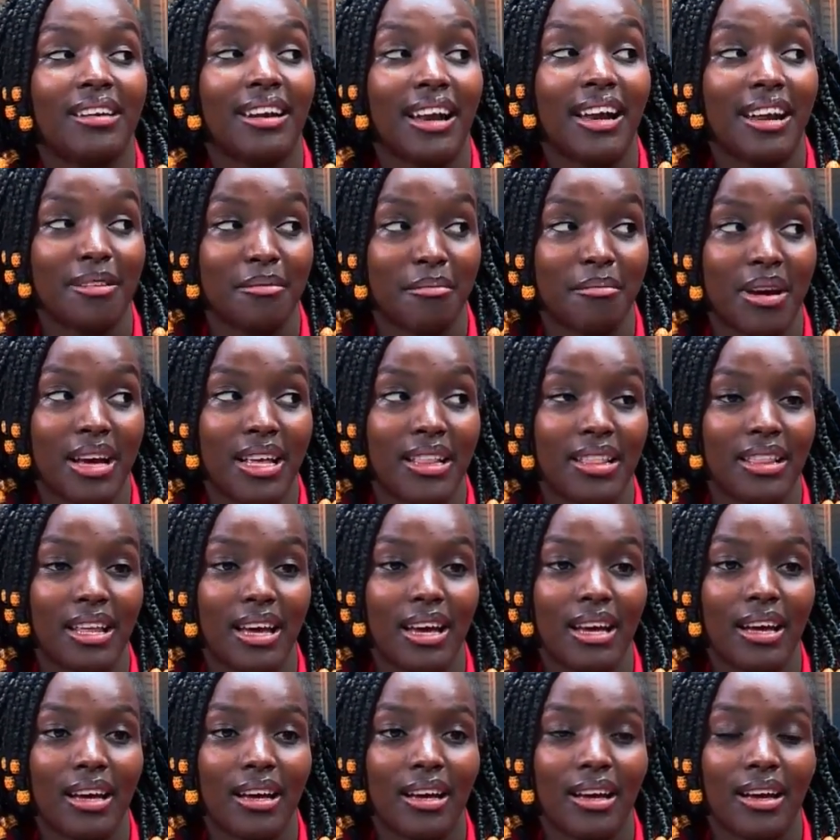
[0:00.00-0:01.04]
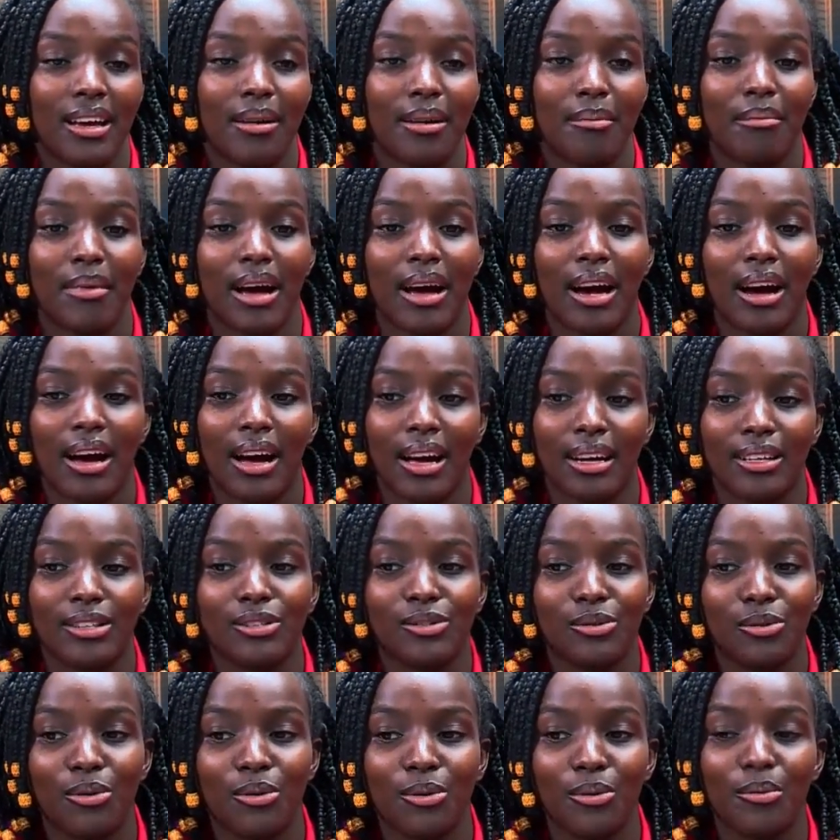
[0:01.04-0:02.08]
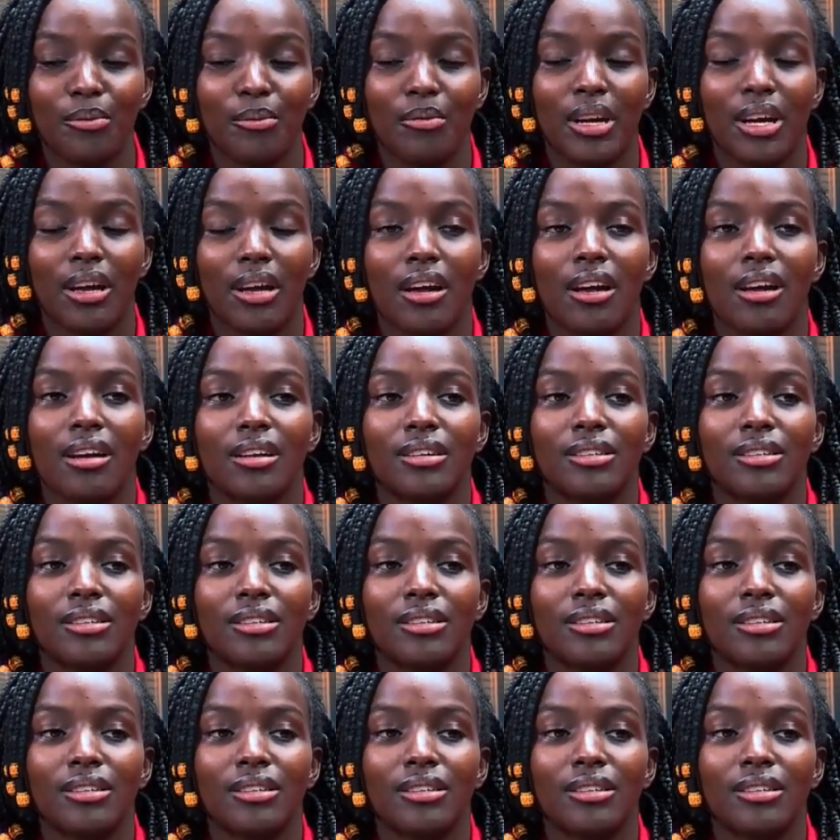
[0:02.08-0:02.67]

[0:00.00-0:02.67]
grandmother back at home.